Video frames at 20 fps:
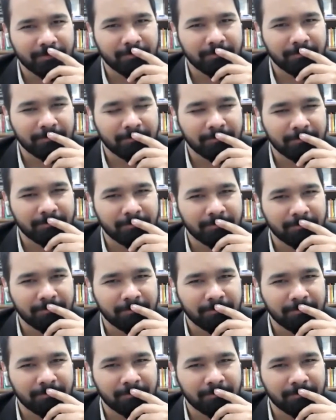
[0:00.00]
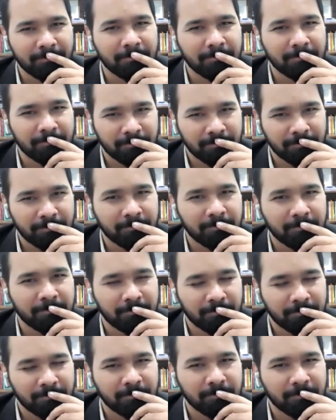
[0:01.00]

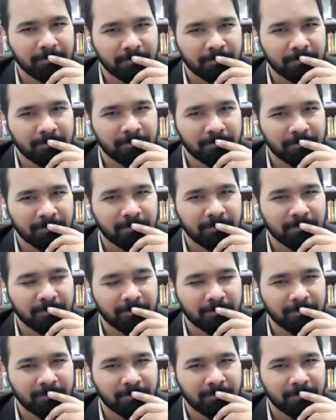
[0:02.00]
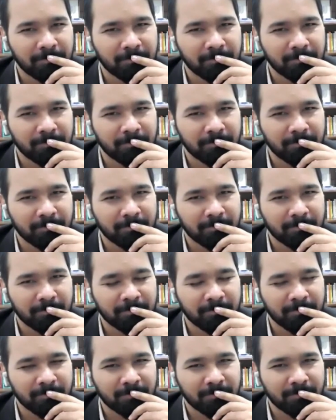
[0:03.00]

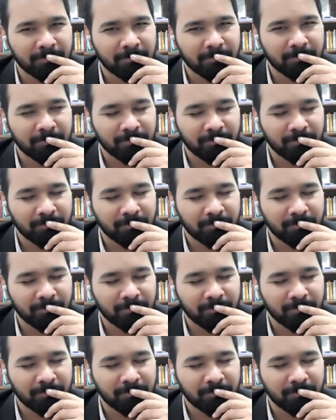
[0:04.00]
No words are spoken by the person on screen.